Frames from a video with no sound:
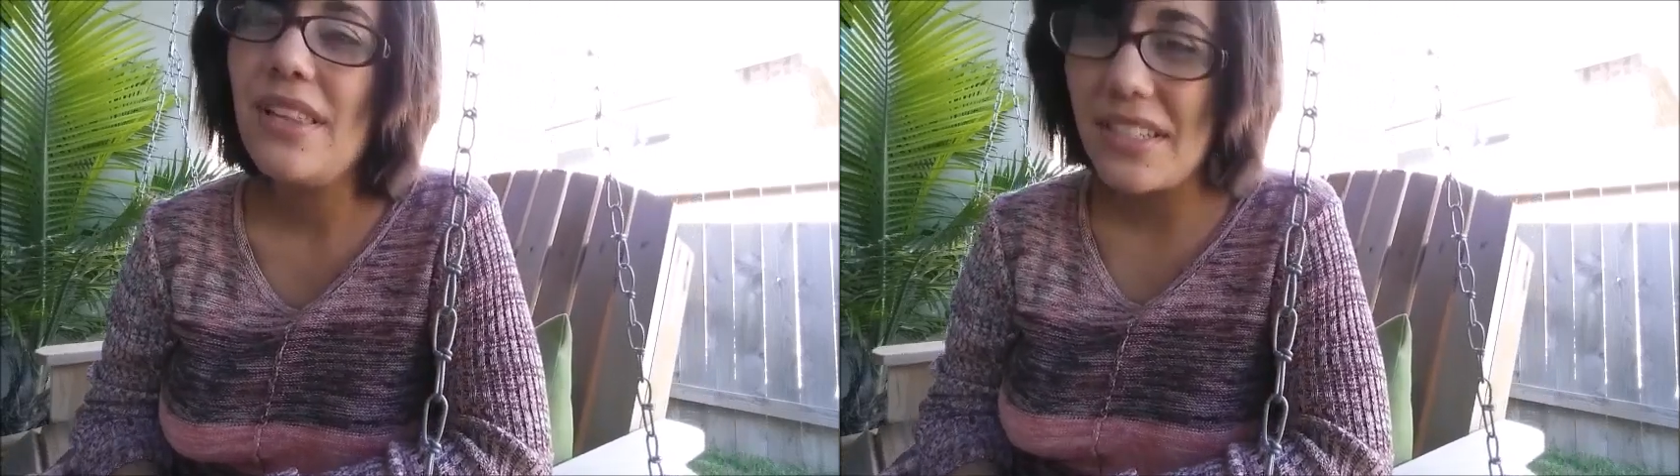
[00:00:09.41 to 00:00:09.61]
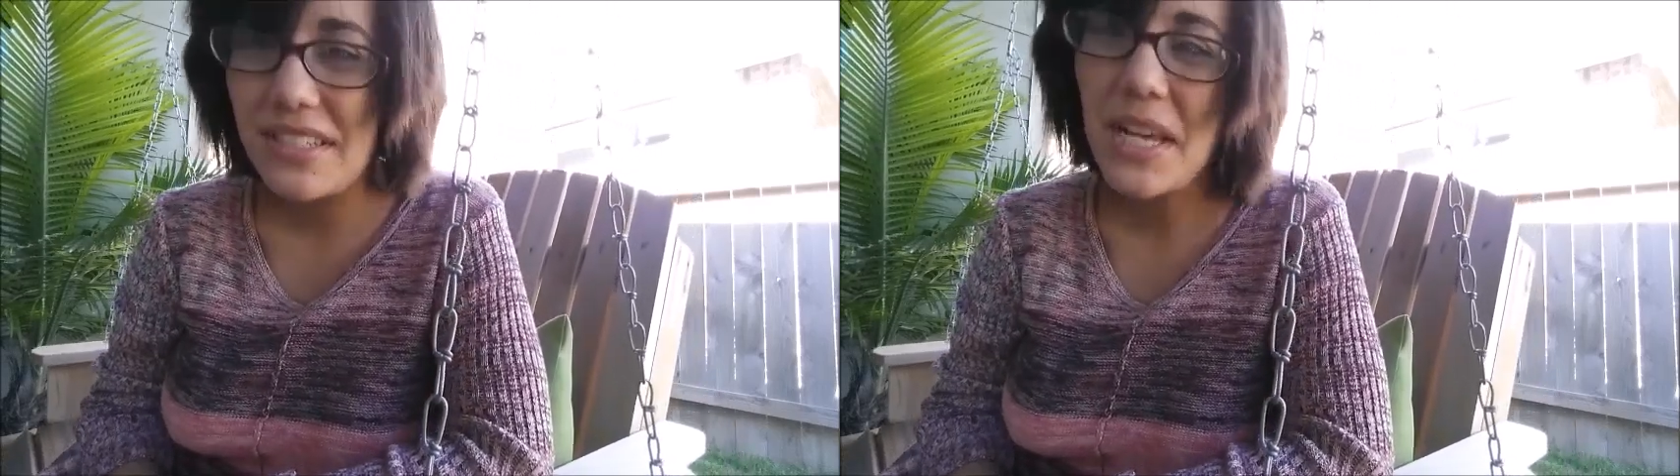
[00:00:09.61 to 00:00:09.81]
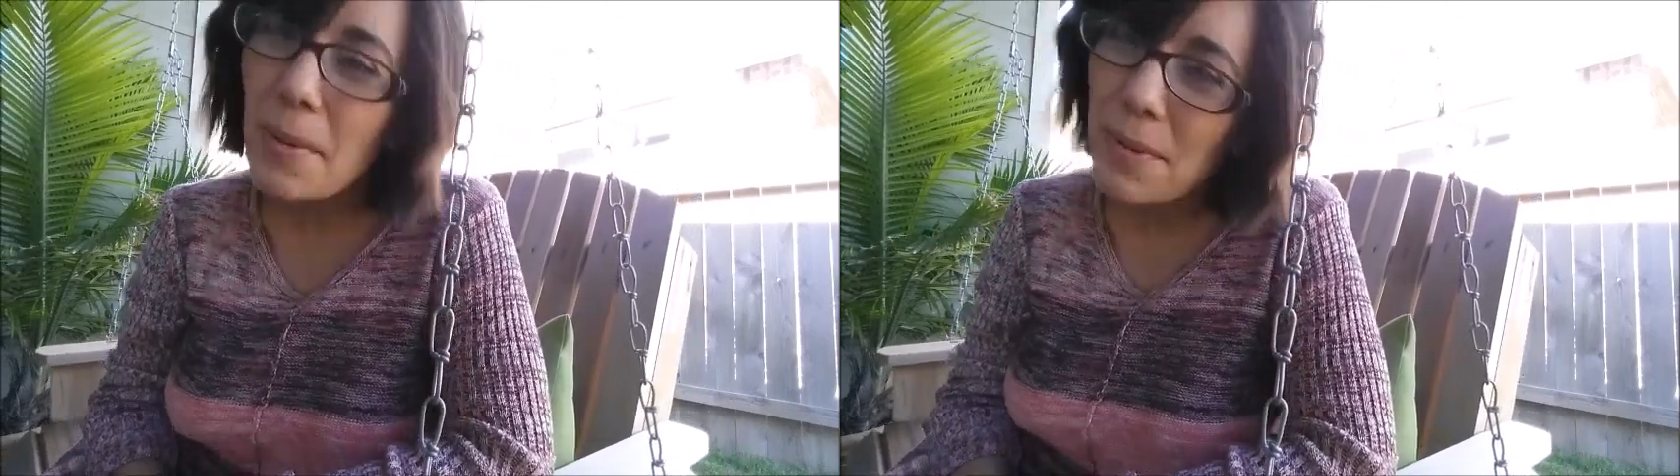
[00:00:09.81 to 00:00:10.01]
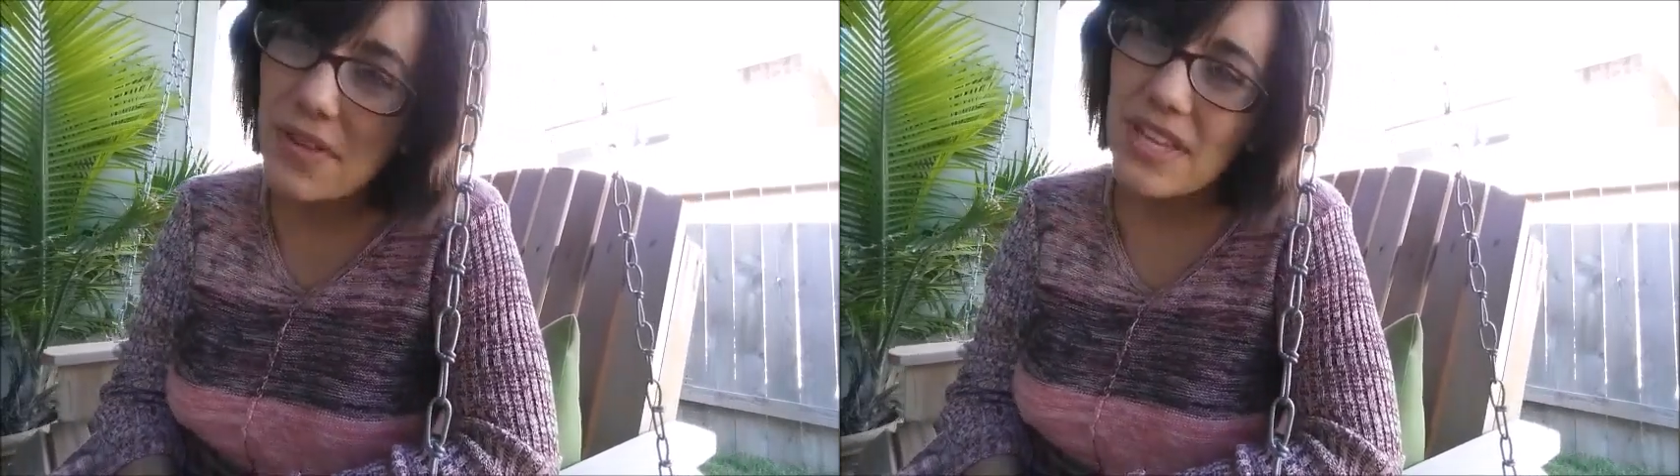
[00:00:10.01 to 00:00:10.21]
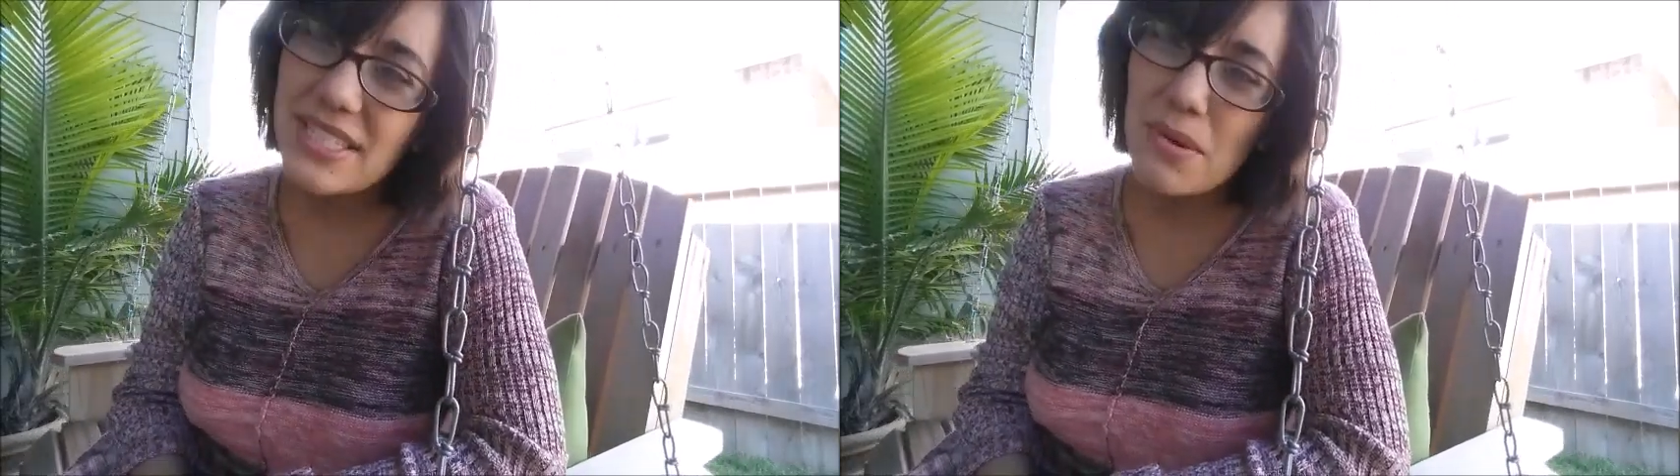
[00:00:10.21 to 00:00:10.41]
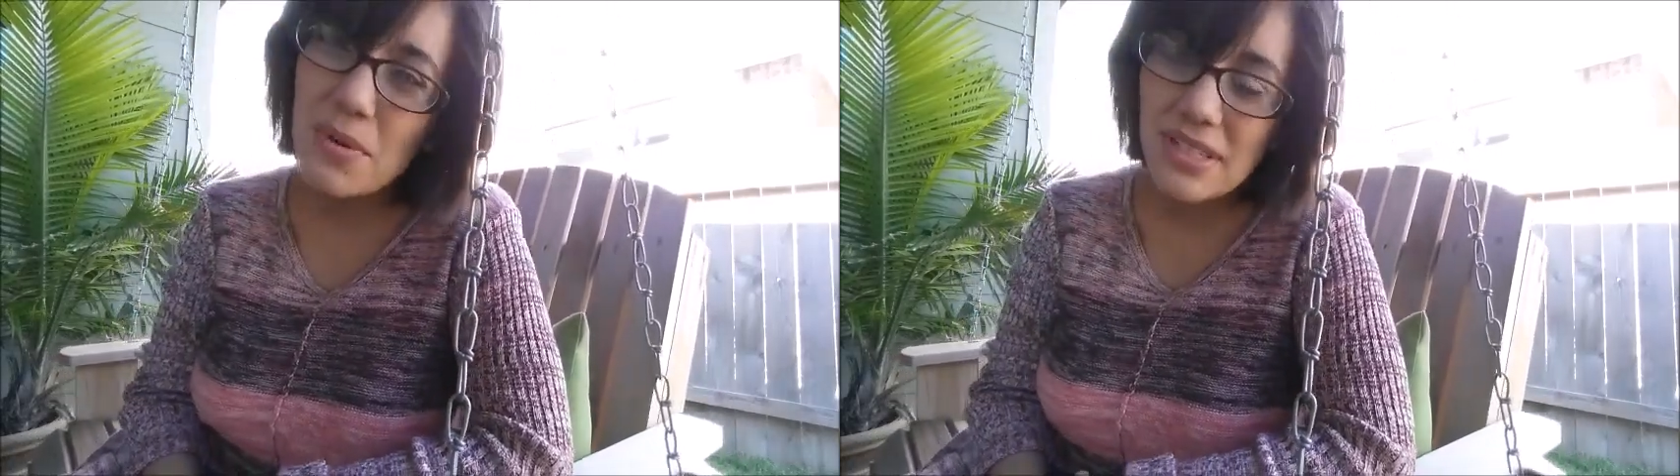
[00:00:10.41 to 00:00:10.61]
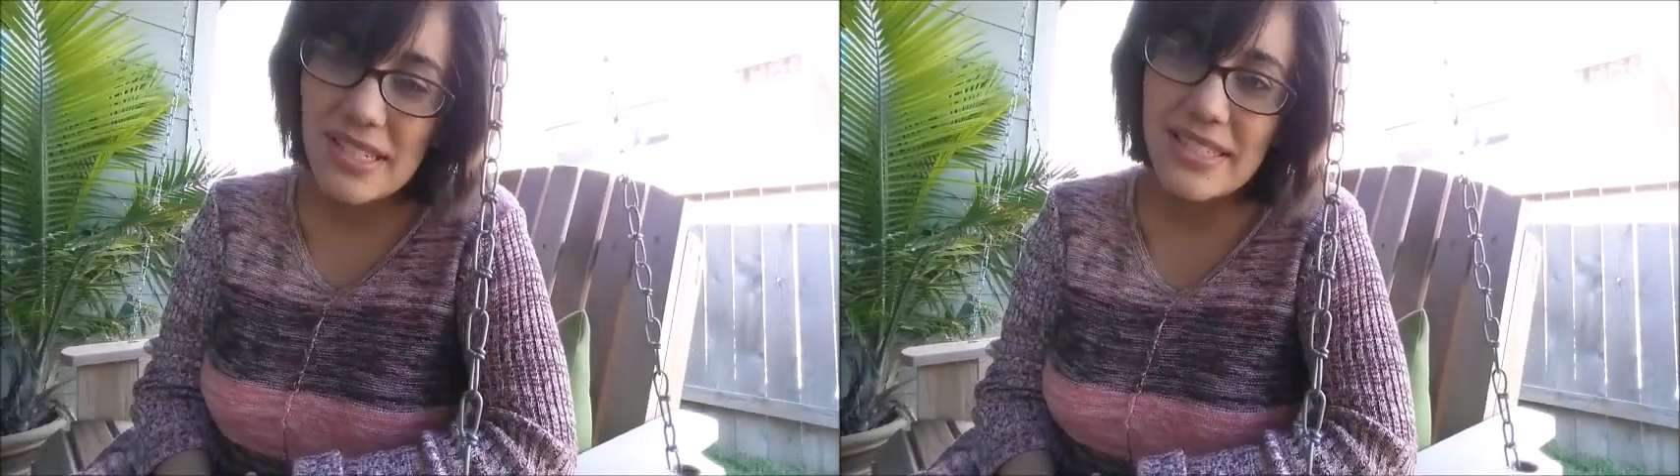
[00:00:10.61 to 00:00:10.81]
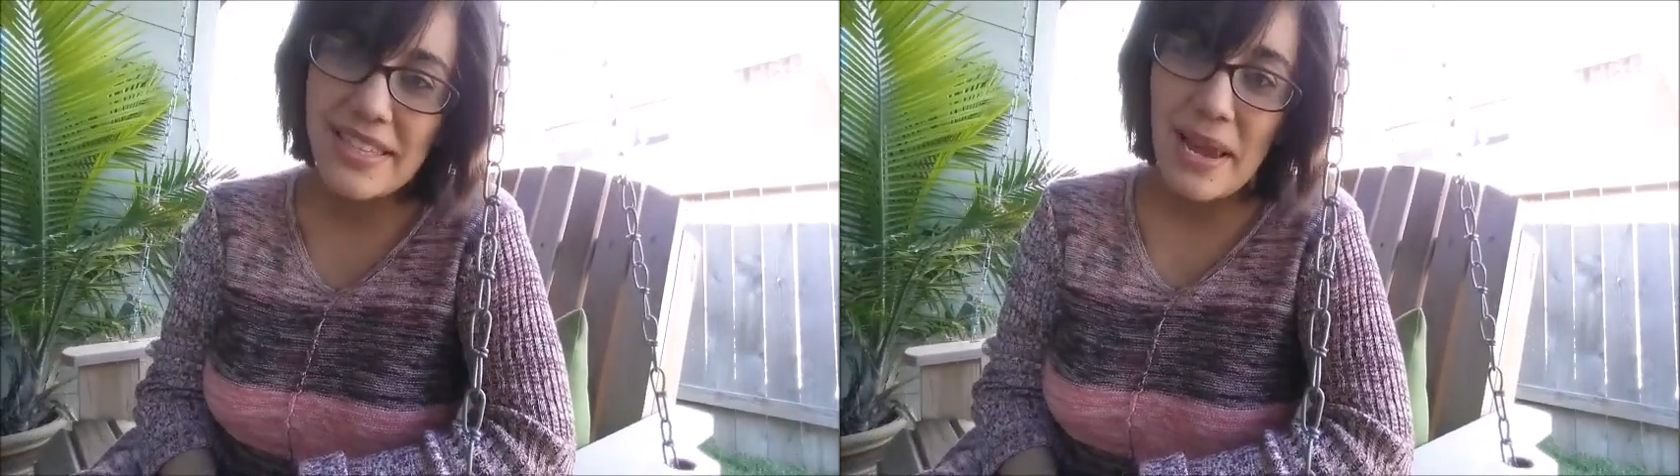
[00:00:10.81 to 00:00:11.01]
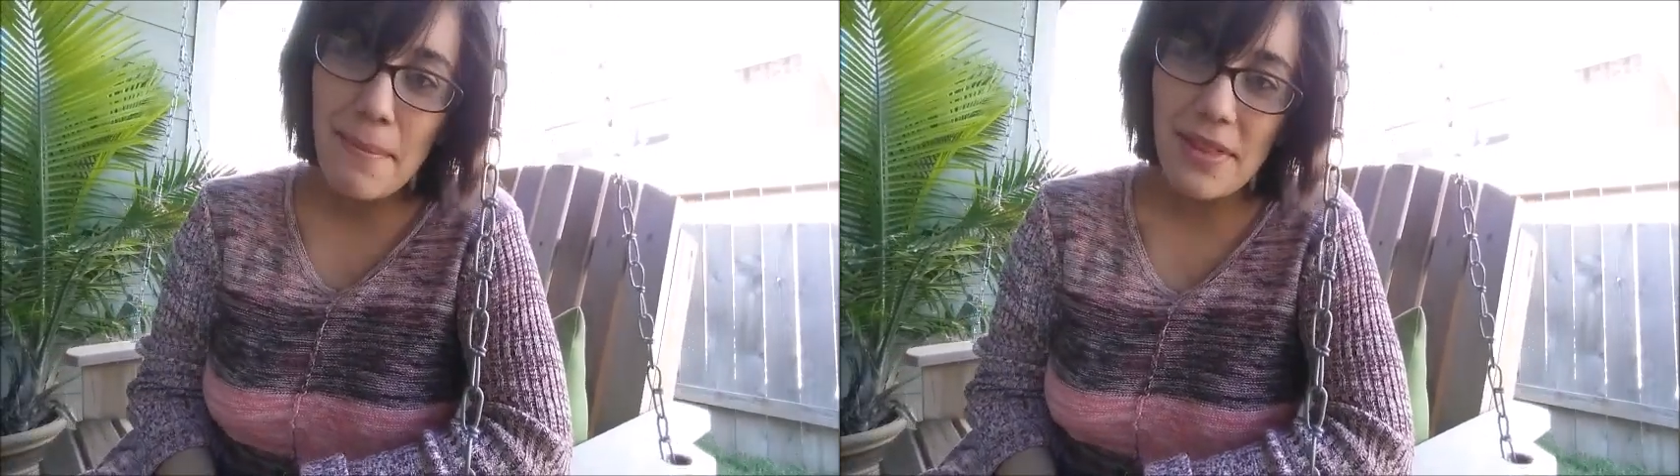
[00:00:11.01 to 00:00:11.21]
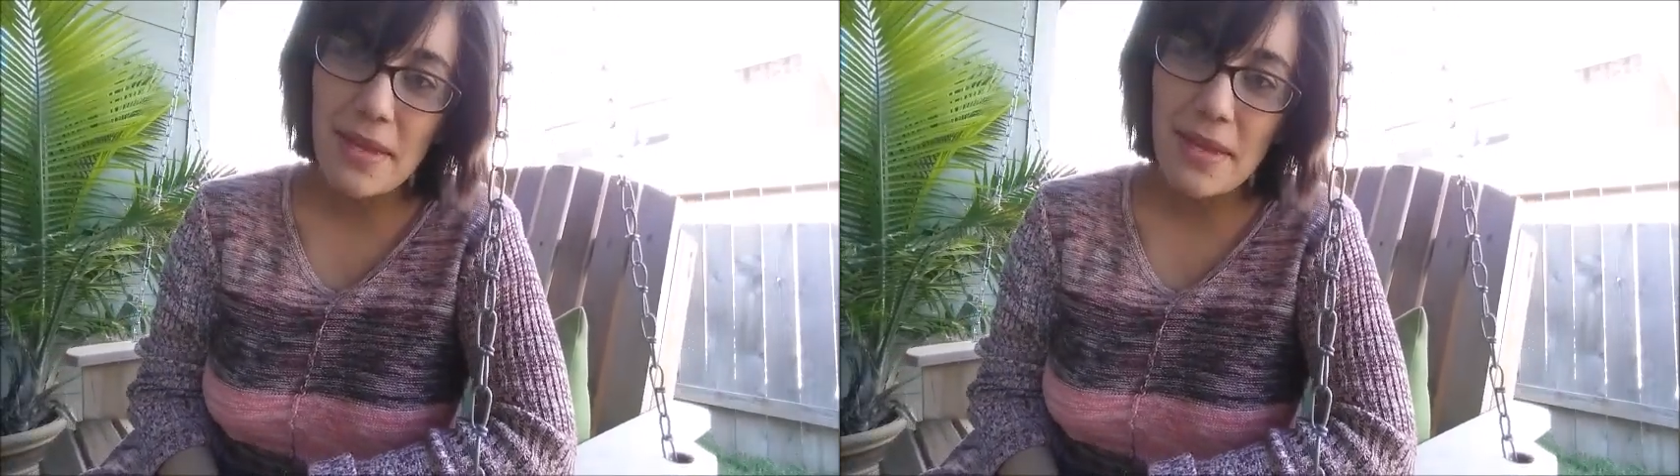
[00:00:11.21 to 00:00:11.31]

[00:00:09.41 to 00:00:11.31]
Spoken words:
There's a couple of things I want to say about